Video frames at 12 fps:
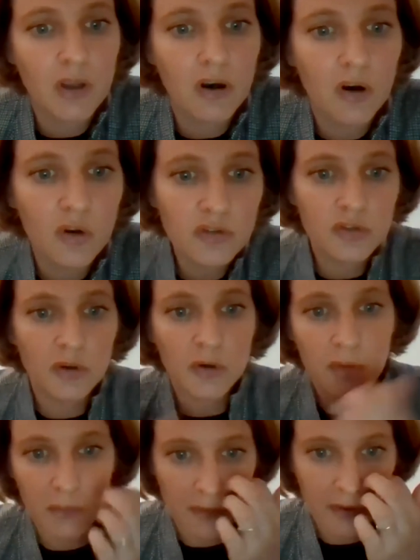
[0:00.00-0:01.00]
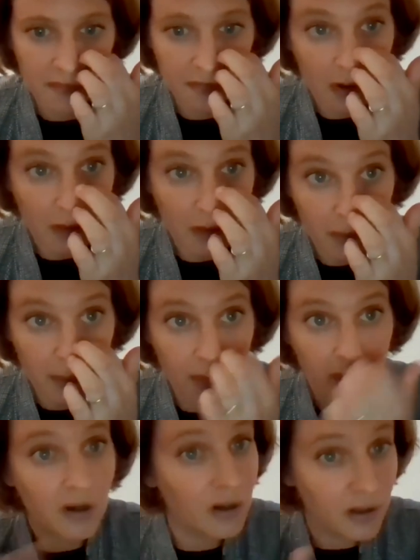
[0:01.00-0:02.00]
also follow
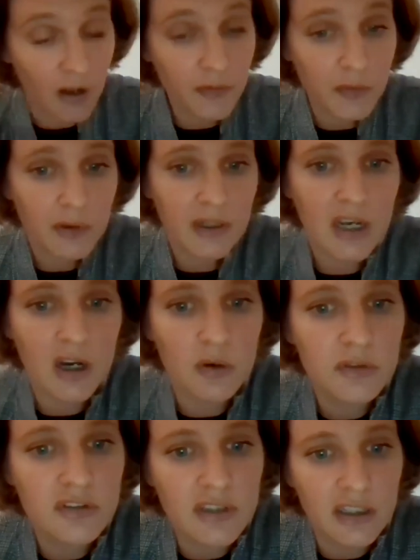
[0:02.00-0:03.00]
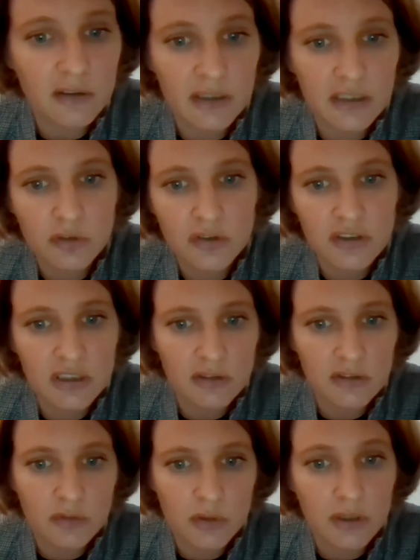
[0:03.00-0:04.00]
other accounts that are
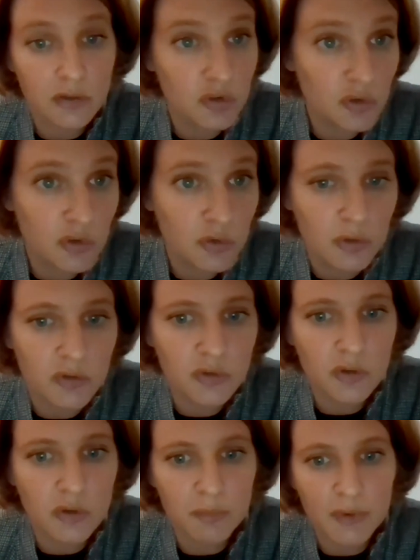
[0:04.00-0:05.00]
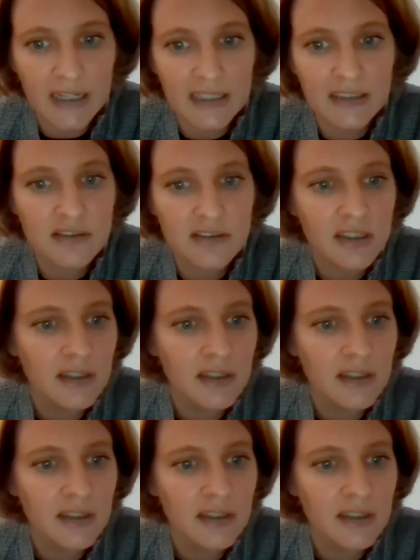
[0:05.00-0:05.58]
interesting to you or to your brand.